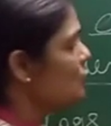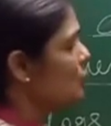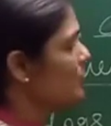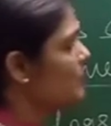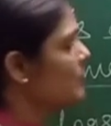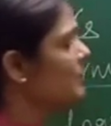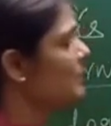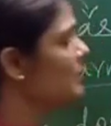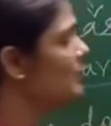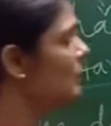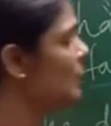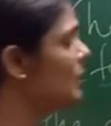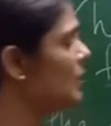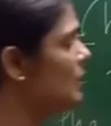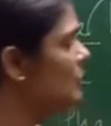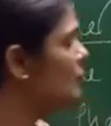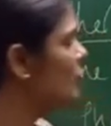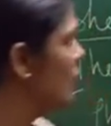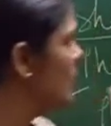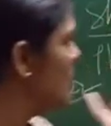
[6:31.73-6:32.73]
should be the
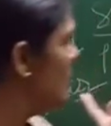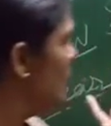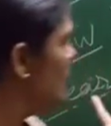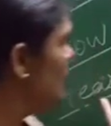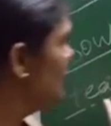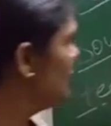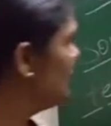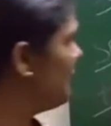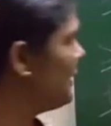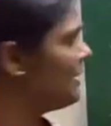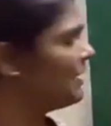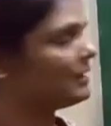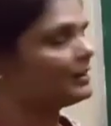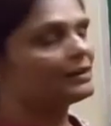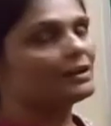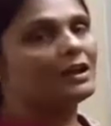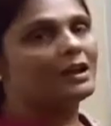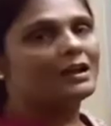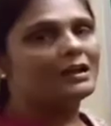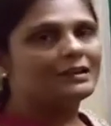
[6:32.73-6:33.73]
third form of
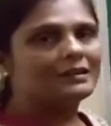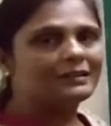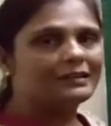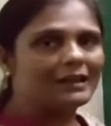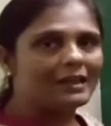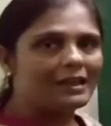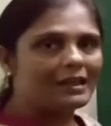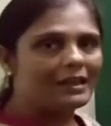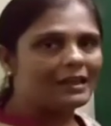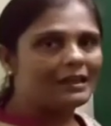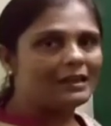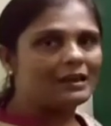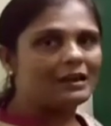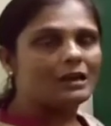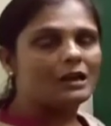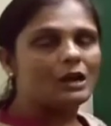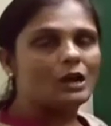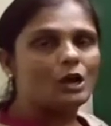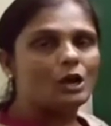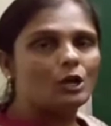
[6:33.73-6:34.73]
tear? Tear,
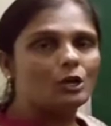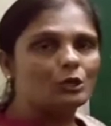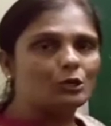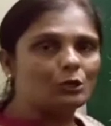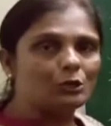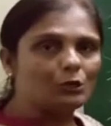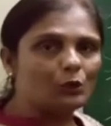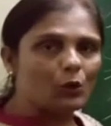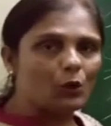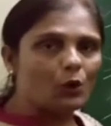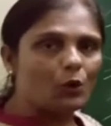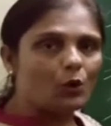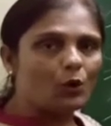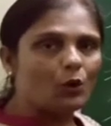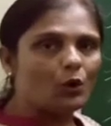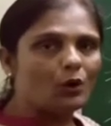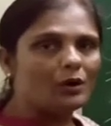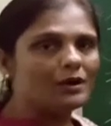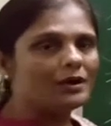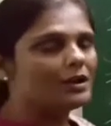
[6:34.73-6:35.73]

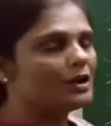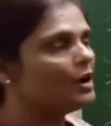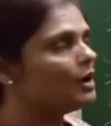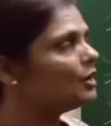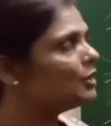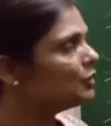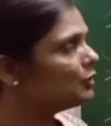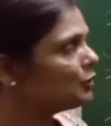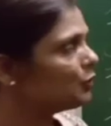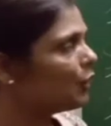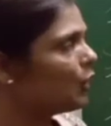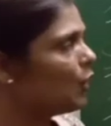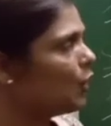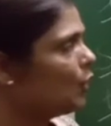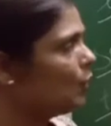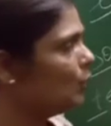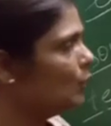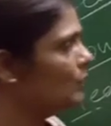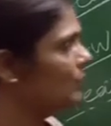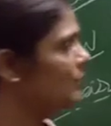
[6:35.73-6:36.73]
tore,
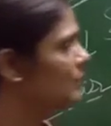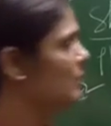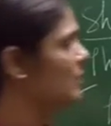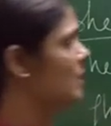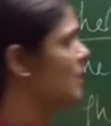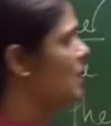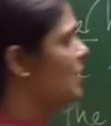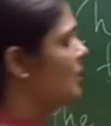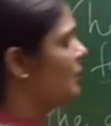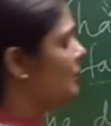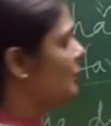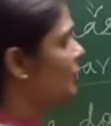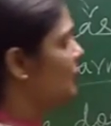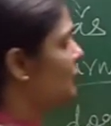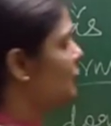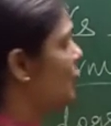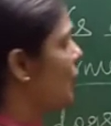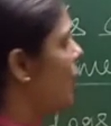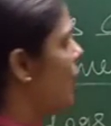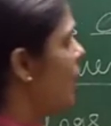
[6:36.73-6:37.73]
torn. The
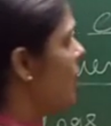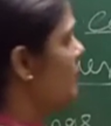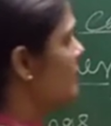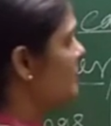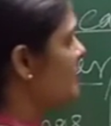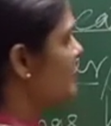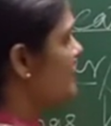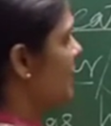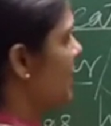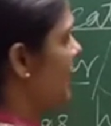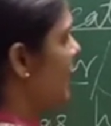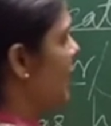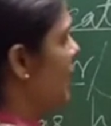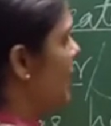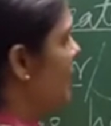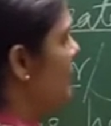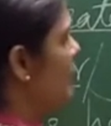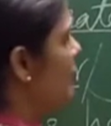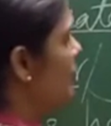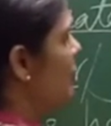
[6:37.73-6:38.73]
dogs
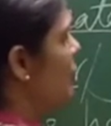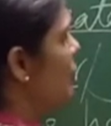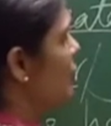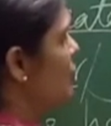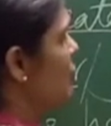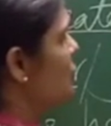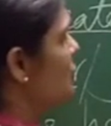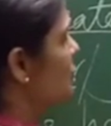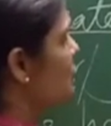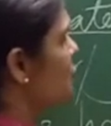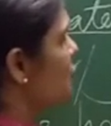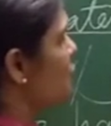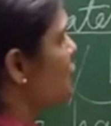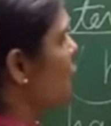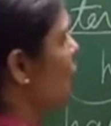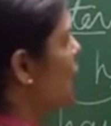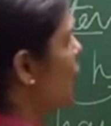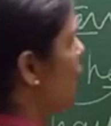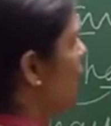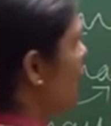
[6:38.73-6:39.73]
have
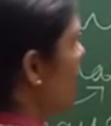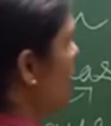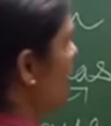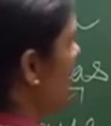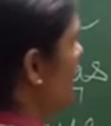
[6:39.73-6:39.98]
torn